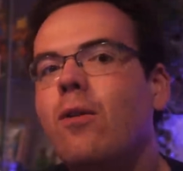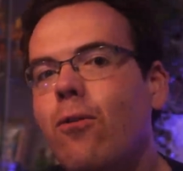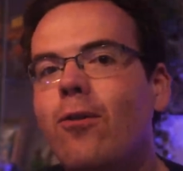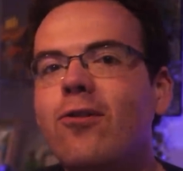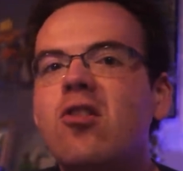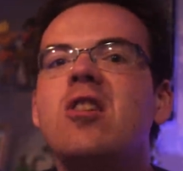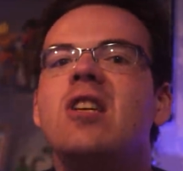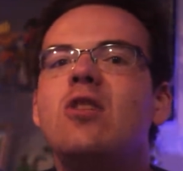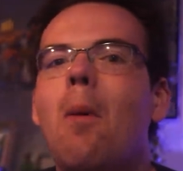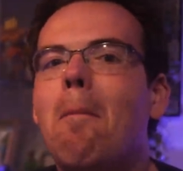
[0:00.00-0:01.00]
Frost turned
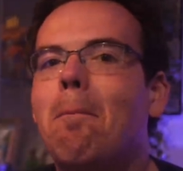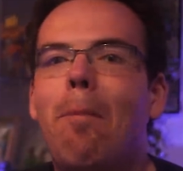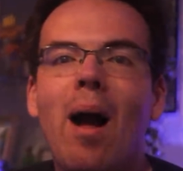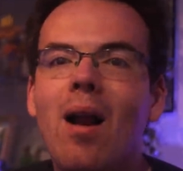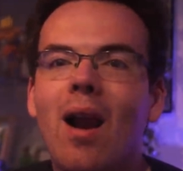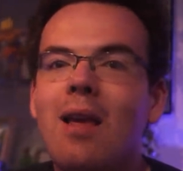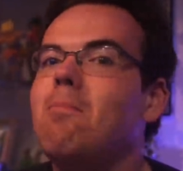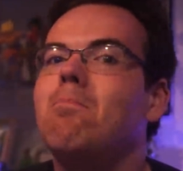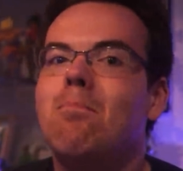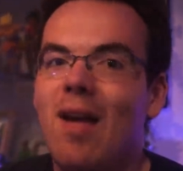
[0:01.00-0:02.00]
into a
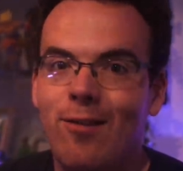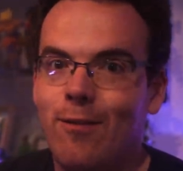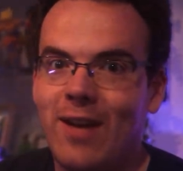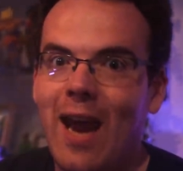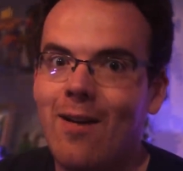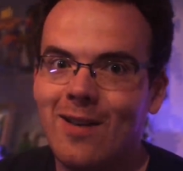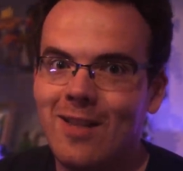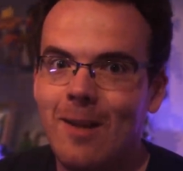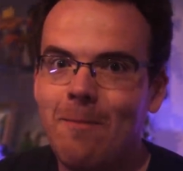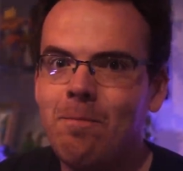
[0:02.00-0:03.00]
bungling mess of a
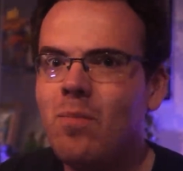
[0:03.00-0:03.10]
character.